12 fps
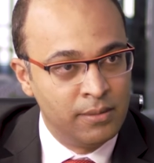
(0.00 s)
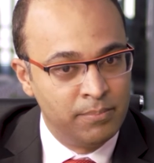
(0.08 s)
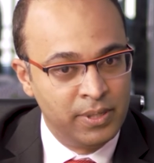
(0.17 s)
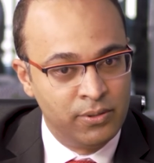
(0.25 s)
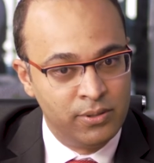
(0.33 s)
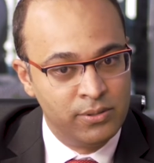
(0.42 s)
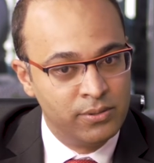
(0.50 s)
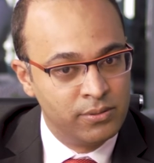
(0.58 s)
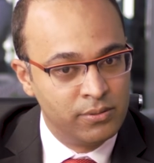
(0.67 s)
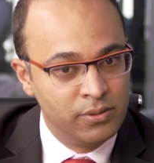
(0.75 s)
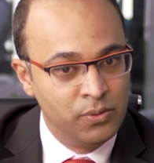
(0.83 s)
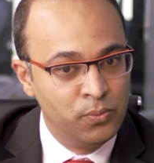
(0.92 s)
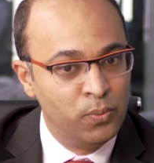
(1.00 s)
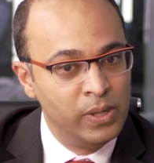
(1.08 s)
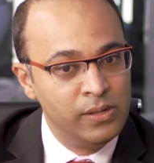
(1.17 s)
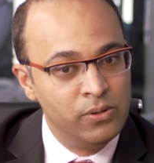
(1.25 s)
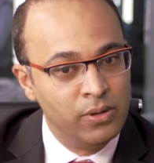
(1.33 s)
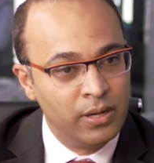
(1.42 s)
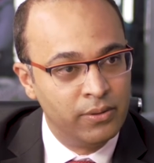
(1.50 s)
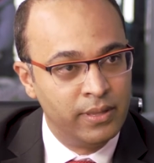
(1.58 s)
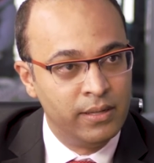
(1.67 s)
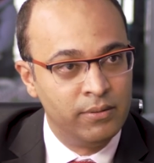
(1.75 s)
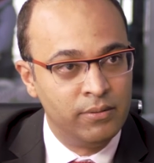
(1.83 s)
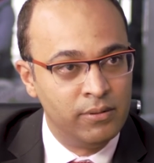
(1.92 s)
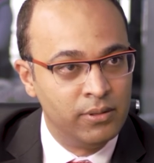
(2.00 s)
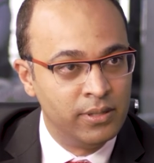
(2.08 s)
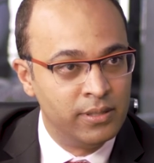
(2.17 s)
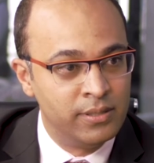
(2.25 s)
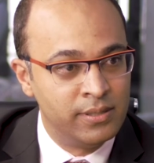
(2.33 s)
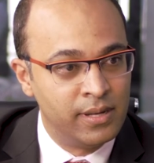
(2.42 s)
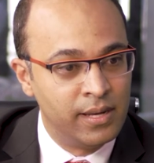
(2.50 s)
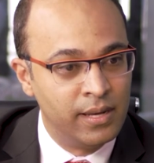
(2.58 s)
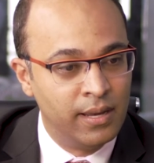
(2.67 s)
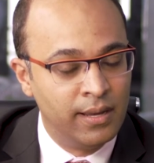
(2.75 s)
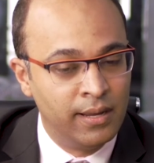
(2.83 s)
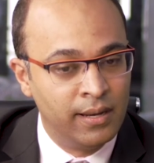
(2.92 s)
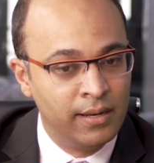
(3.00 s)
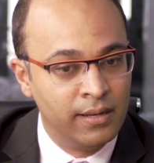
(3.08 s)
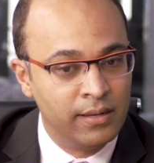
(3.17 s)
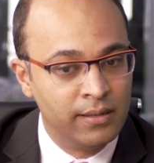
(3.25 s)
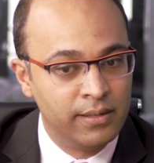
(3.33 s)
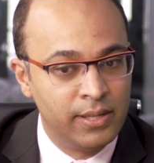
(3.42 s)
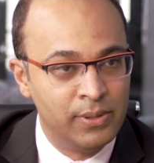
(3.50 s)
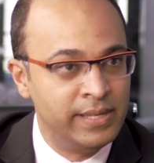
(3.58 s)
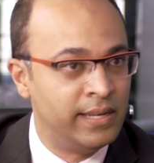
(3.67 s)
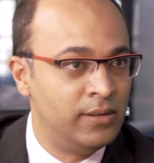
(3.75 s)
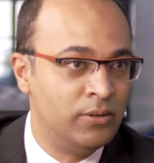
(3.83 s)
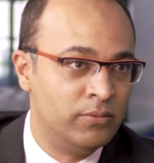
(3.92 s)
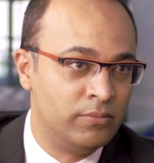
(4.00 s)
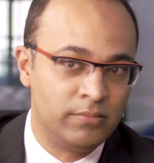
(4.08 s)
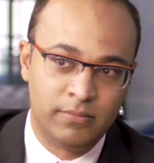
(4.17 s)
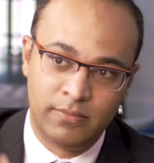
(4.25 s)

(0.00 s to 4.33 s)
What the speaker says: because you will go out there to lawyers and they will tell you,